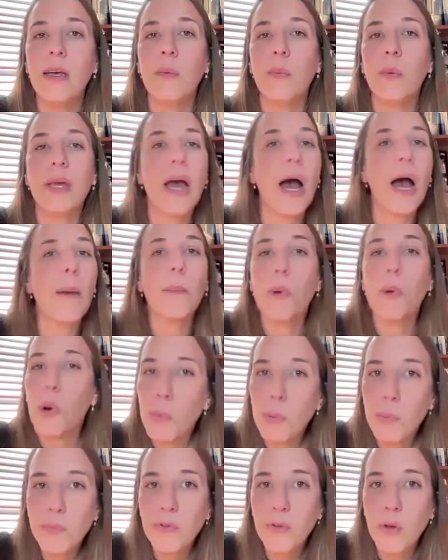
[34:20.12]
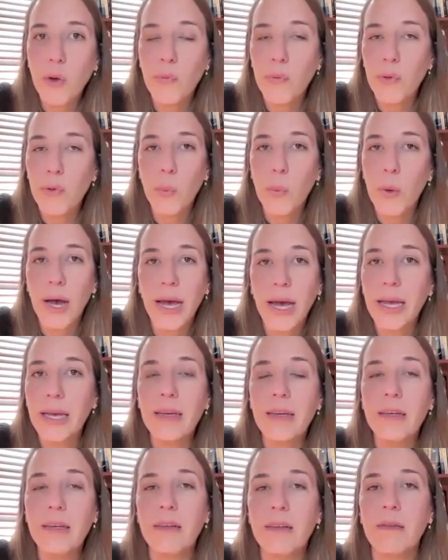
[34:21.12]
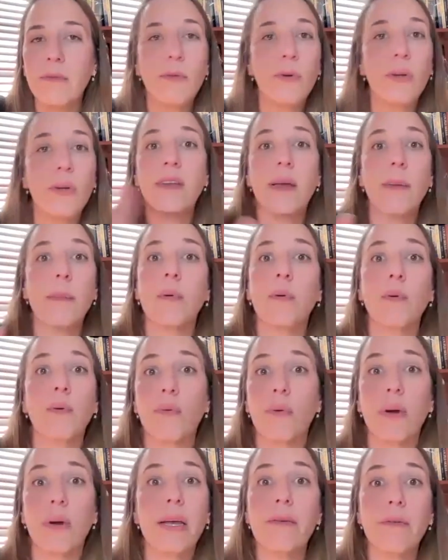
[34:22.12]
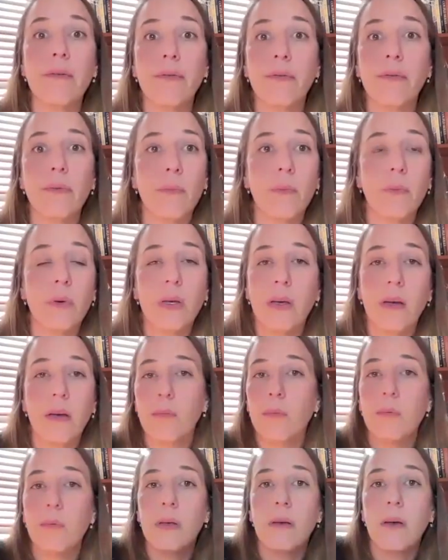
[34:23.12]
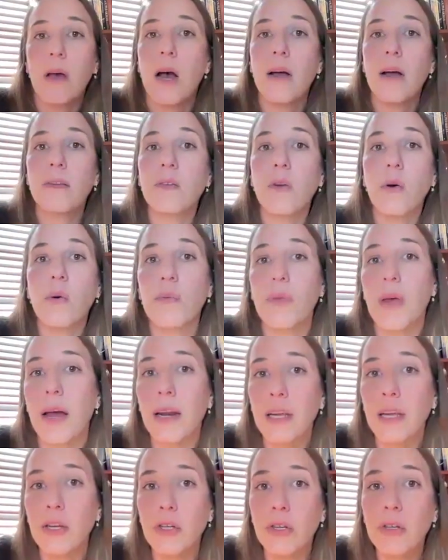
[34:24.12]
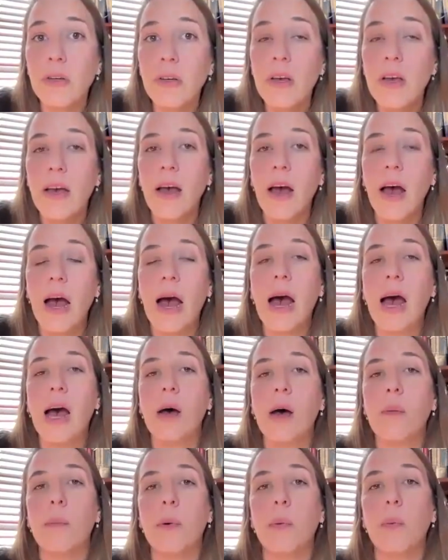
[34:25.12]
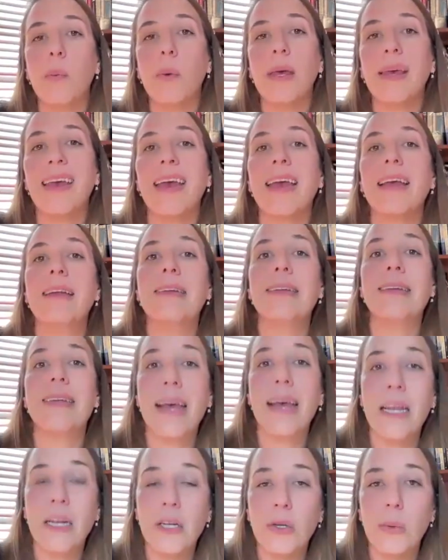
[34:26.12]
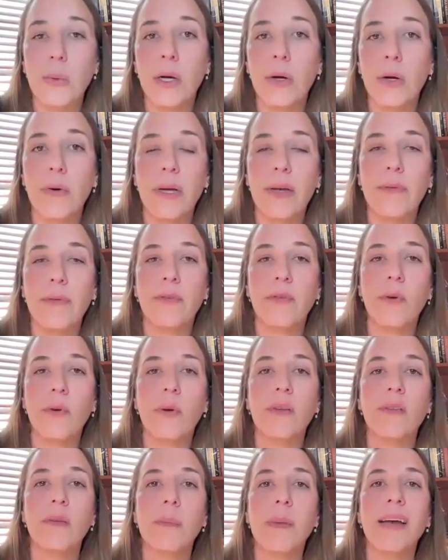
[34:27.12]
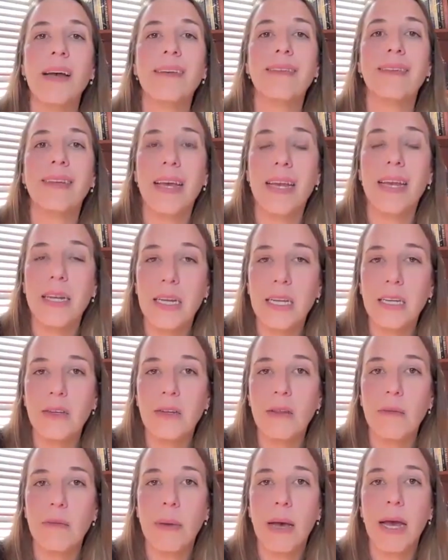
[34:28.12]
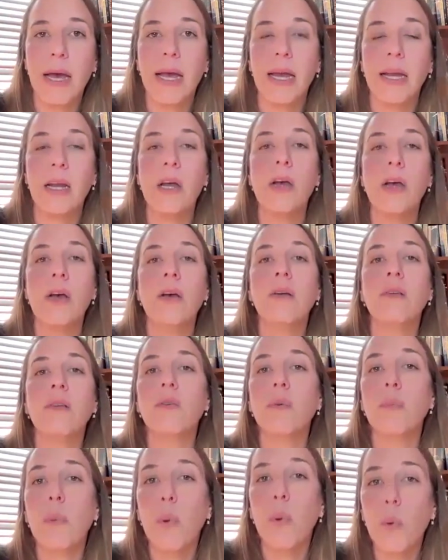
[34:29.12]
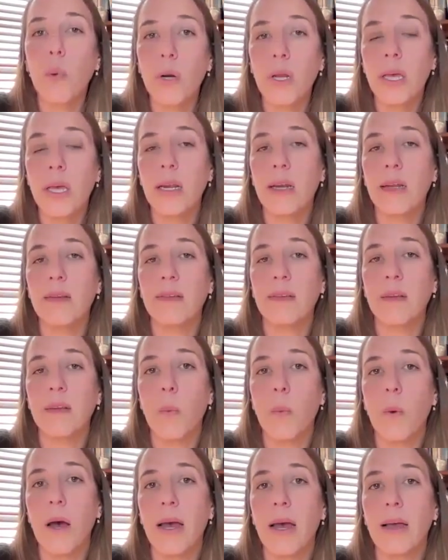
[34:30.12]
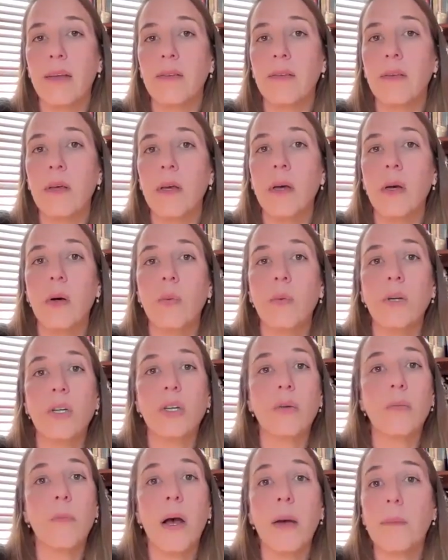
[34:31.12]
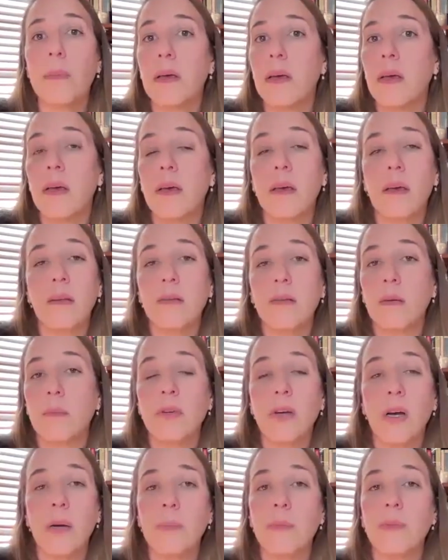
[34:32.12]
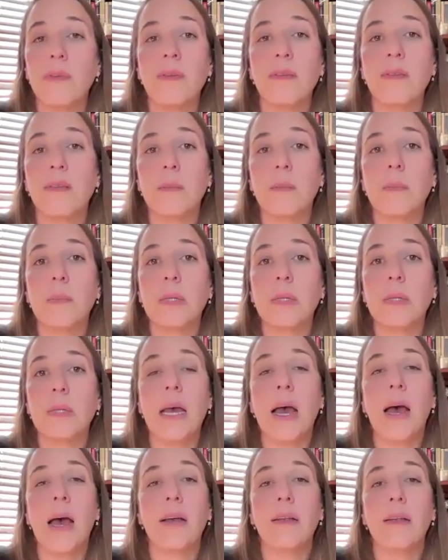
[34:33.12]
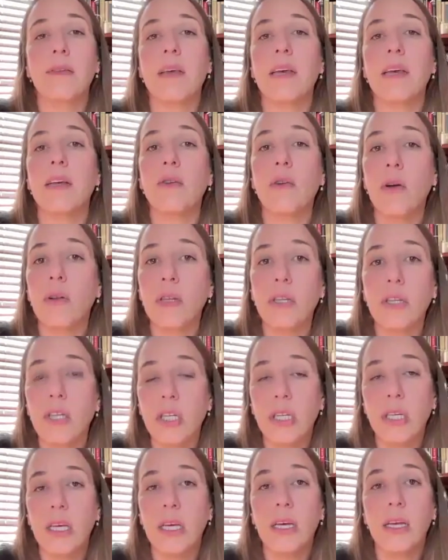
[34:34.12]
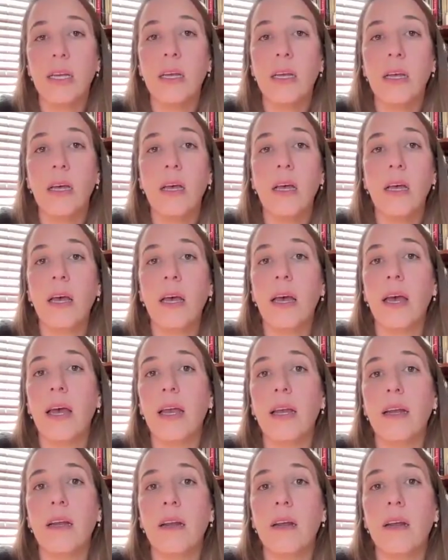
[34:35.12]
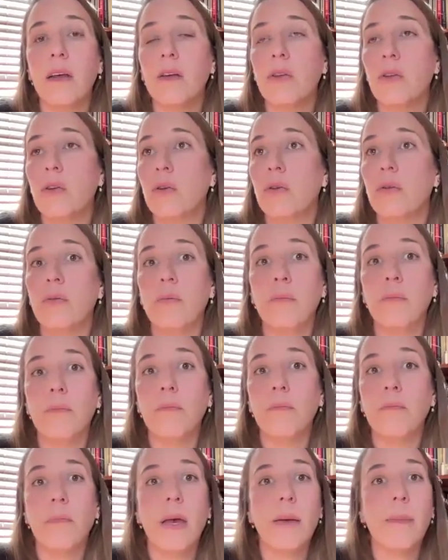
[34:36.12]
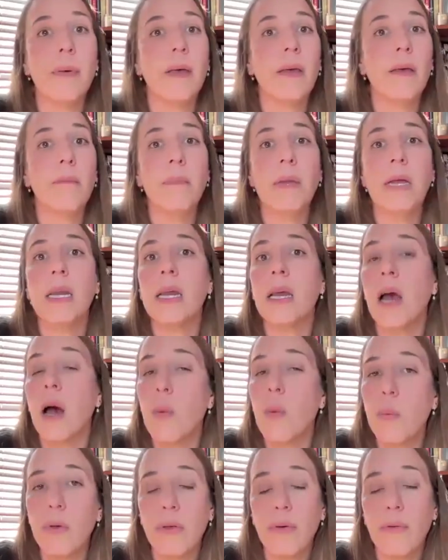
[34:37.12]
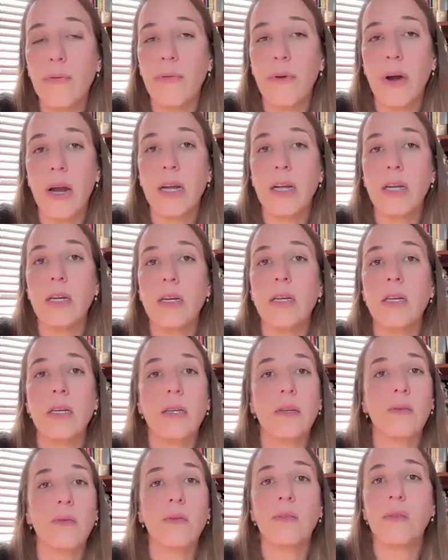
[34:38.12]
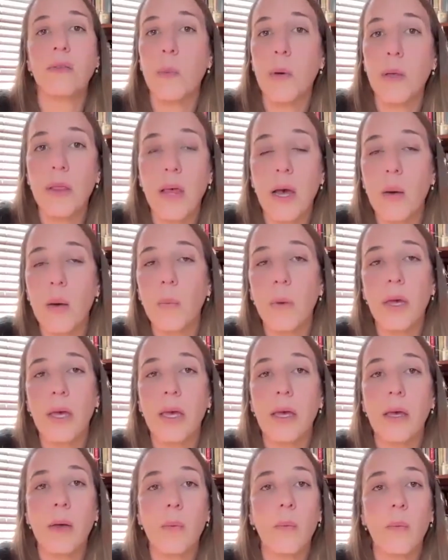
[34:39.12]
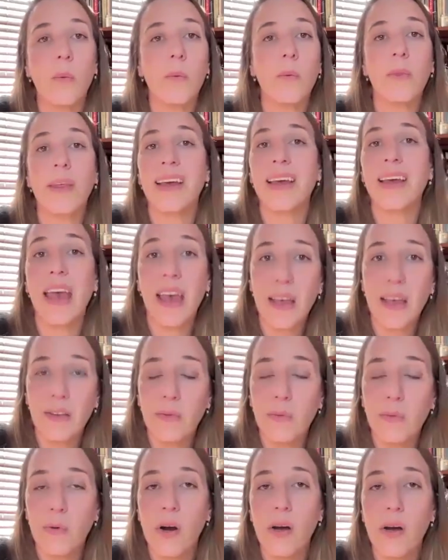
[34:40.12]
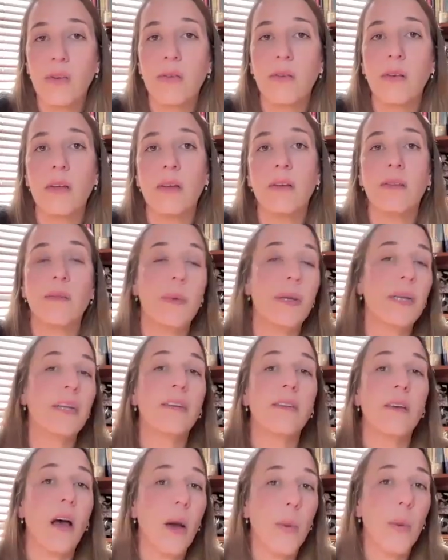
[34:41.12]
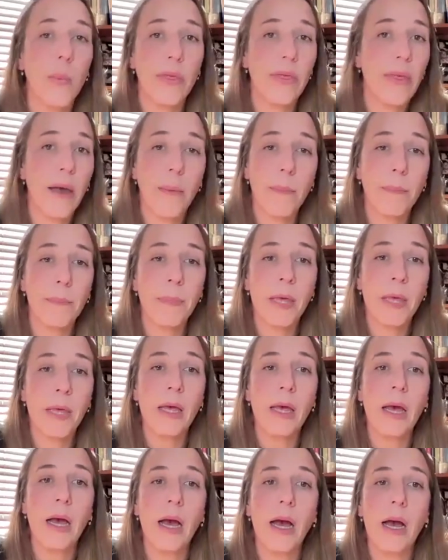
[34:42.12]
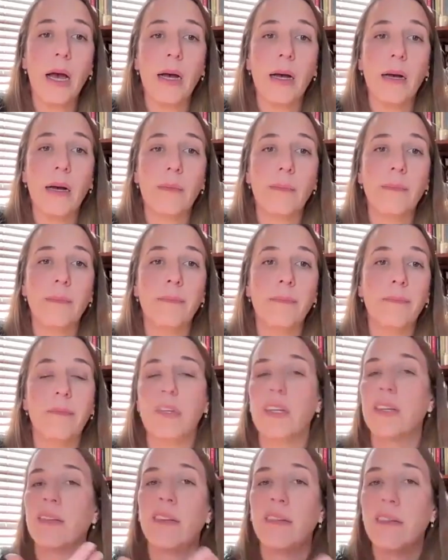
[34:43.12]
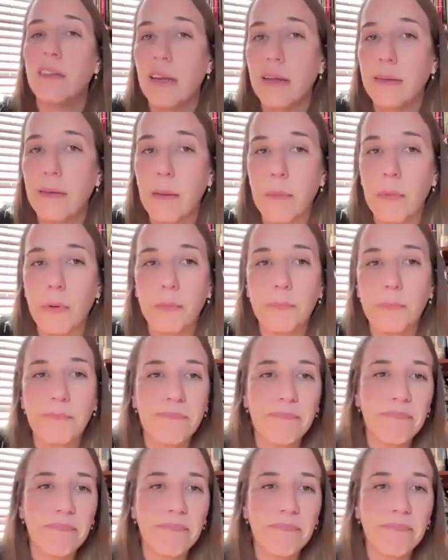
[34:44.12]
We can't problem solve it away. For example, grief, we can't solve that issue, but we can tend to our grief. So it's about tending to the pain, supporting it in some ways, which might be sometimes as simply as acknowledging it, and maybe meeting up with a friend or someone that cares for us and spending time with them, just as an example.